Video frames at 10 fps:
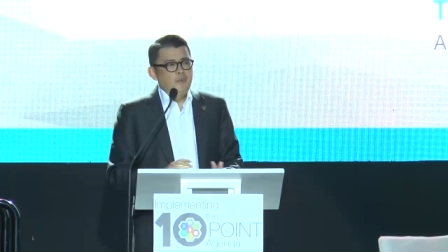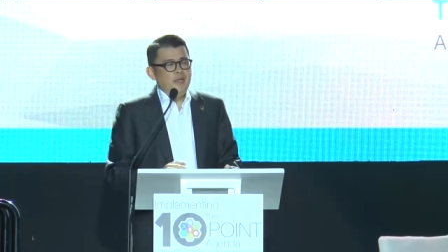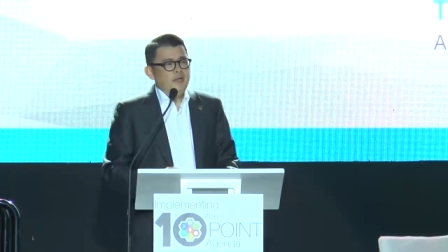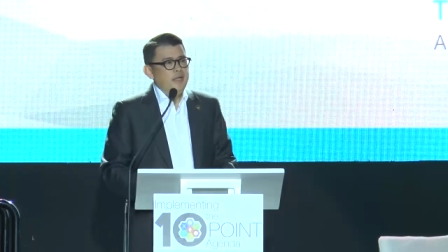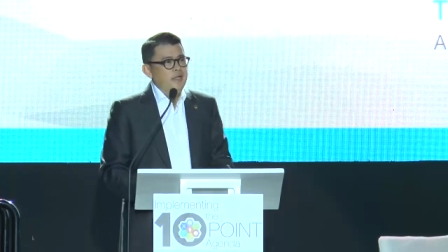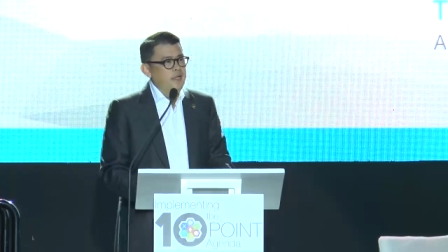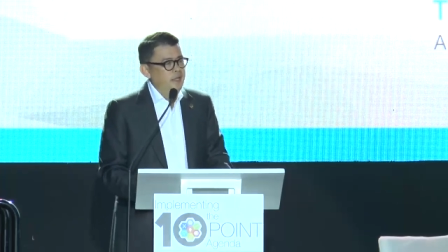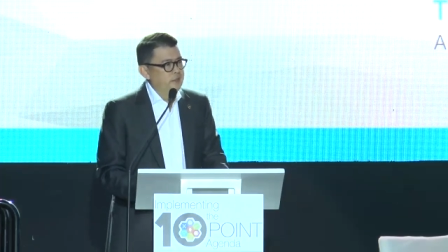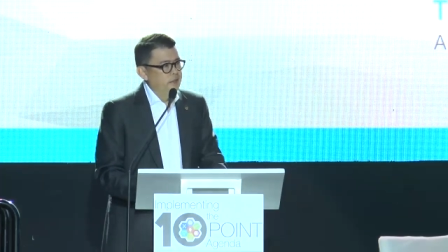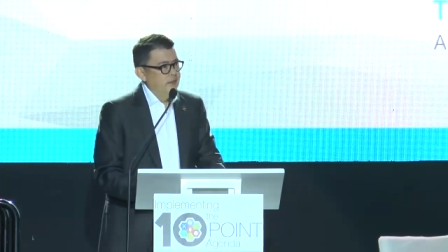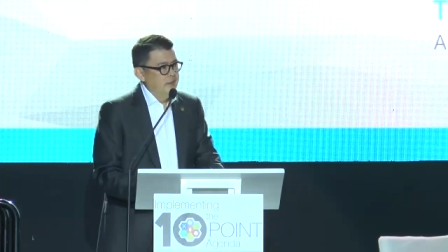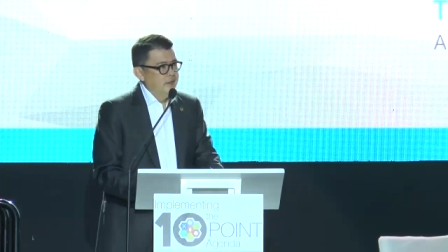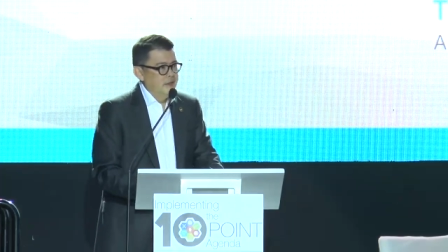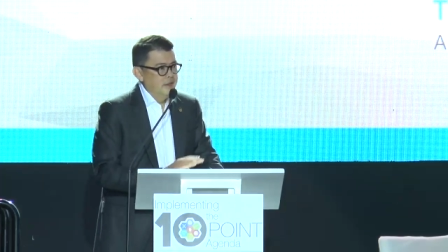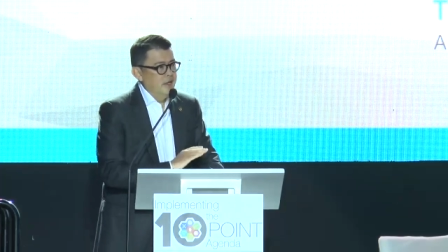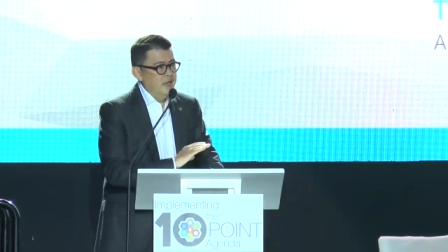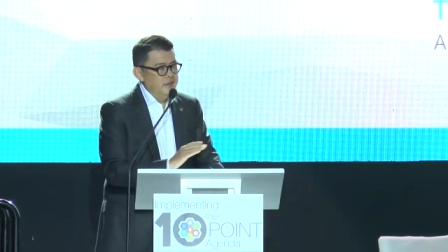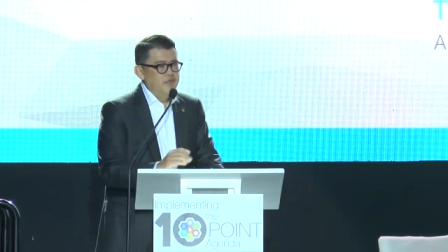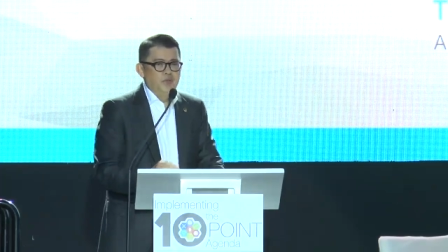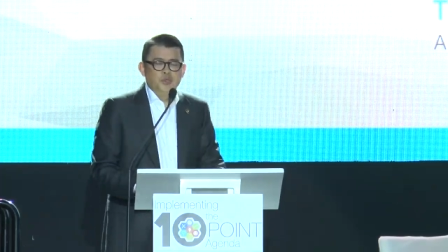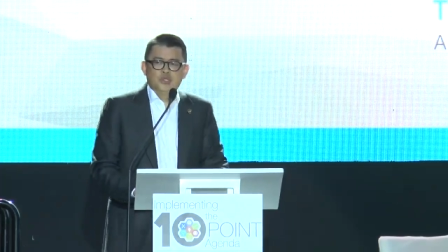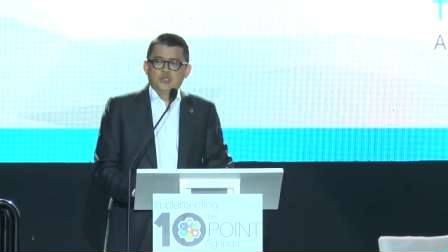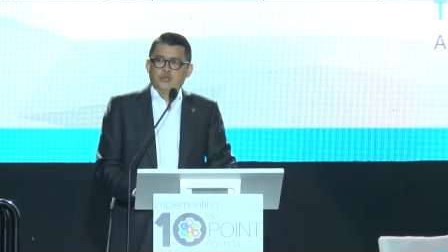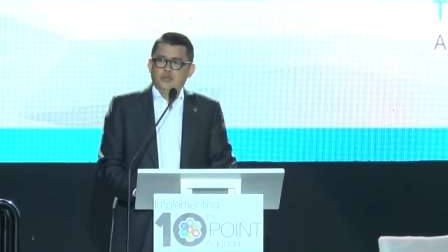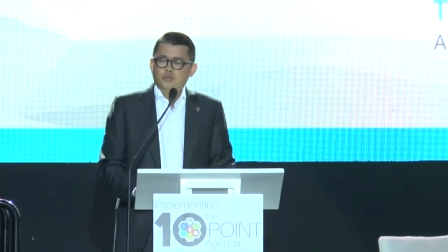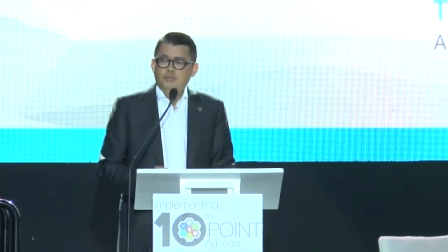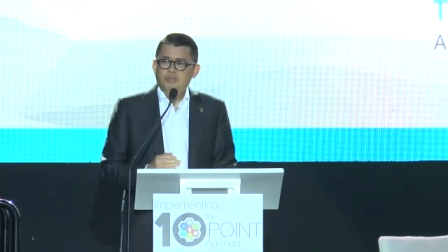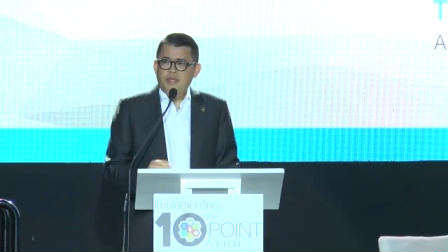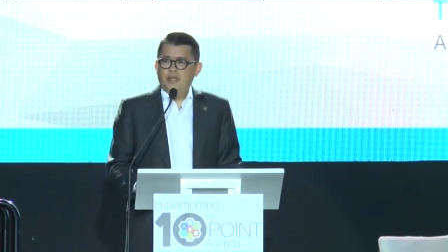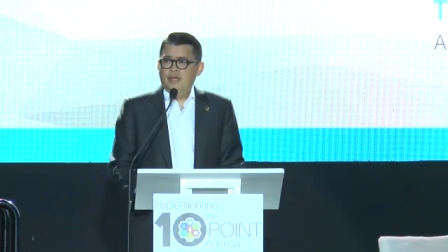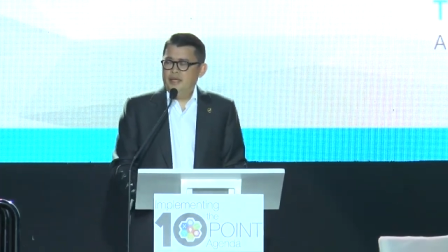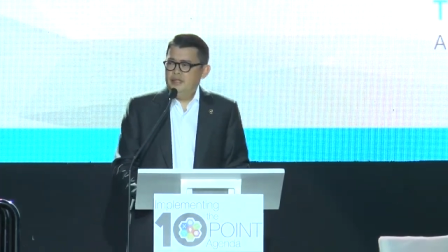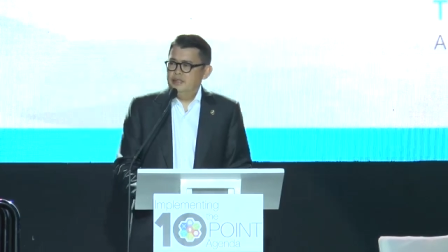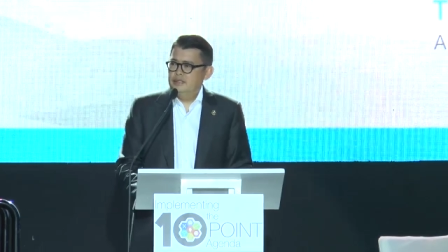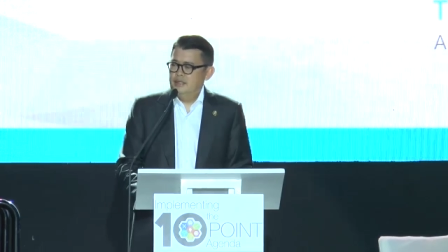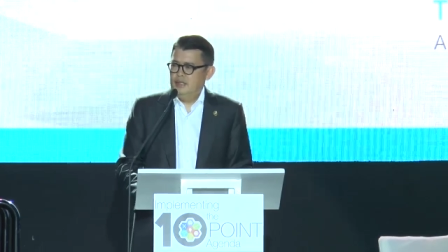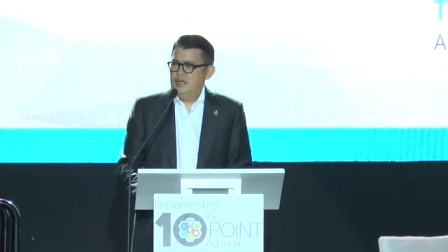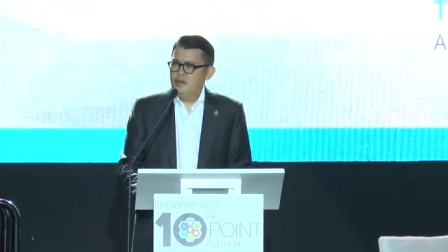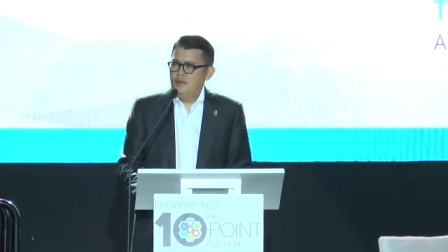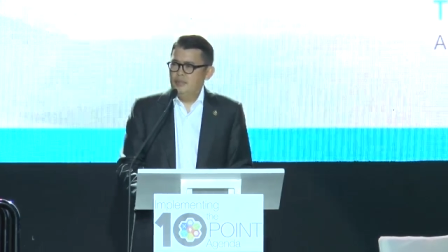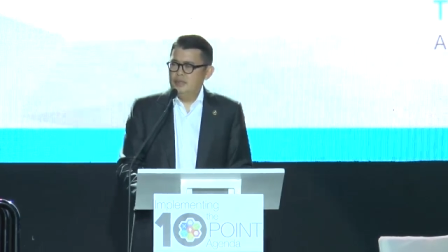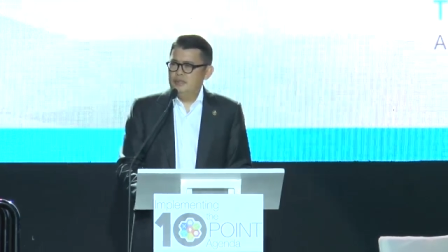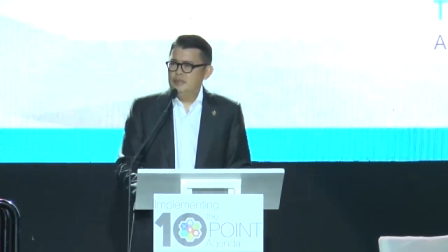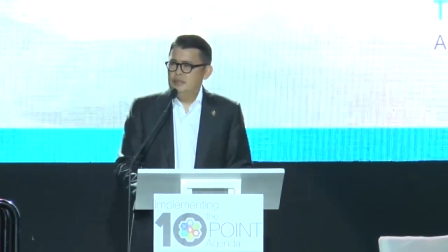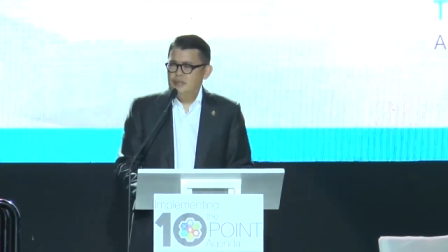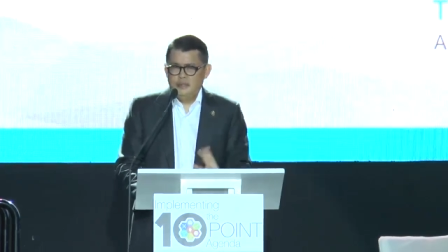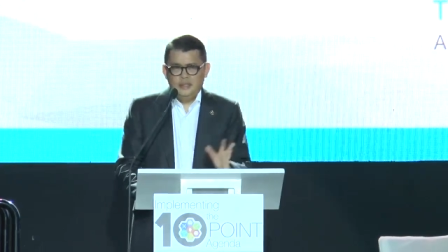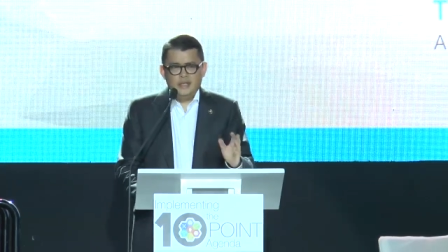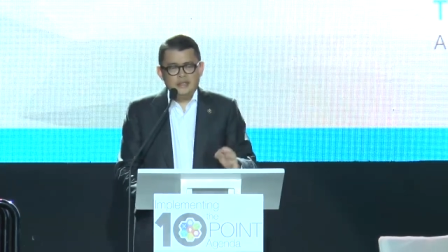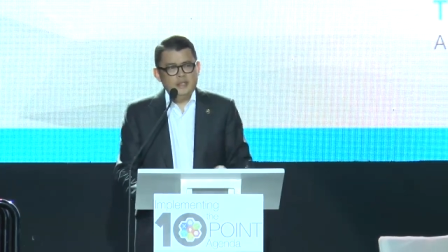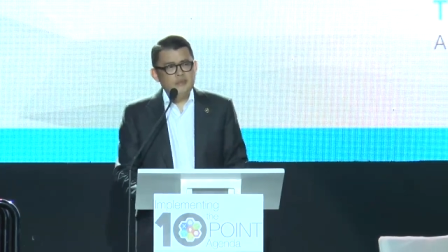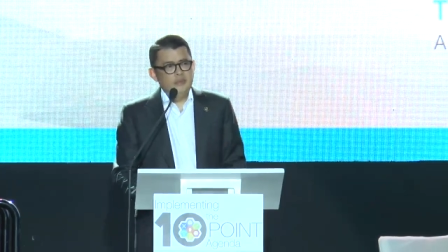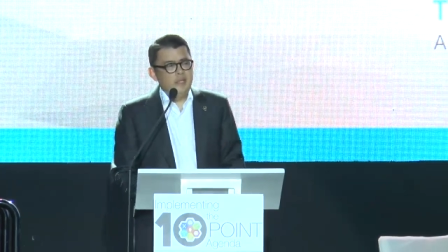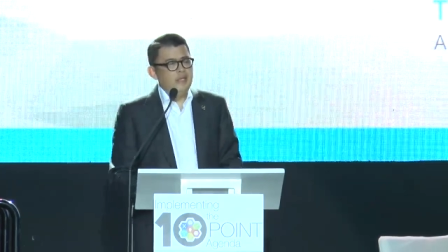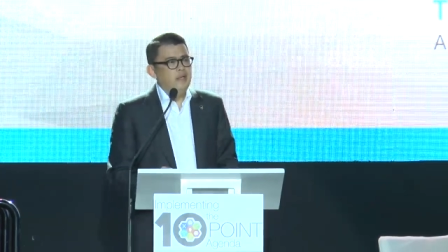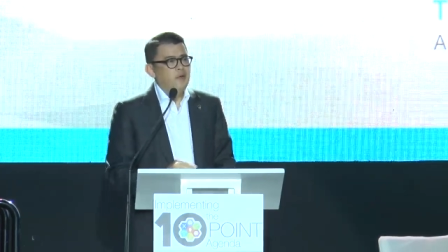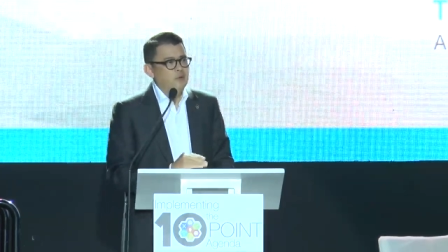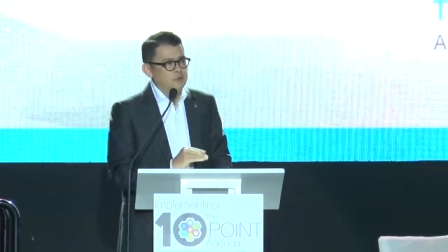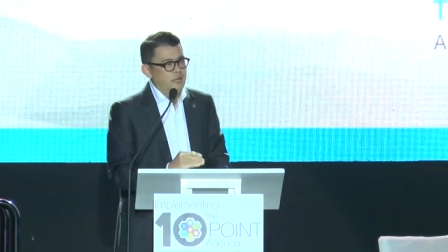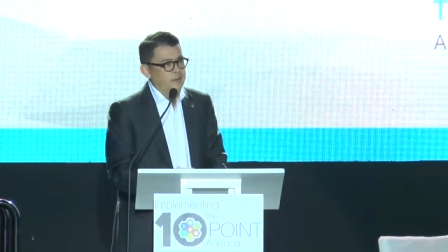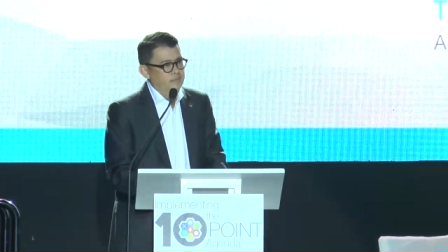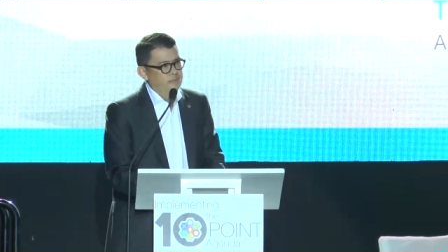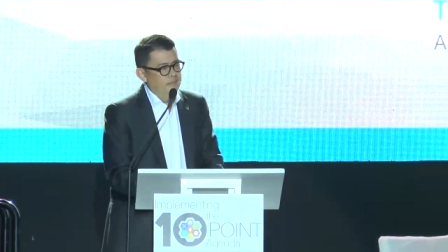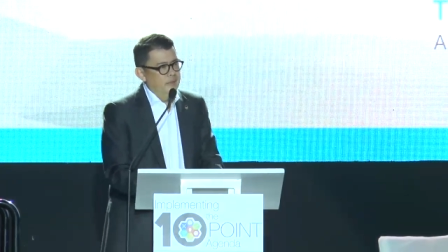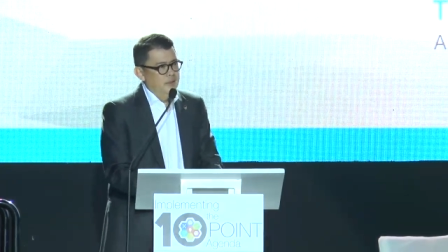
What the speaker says: We really need, and the future to me is e-commerce. Yes, it will take a long time.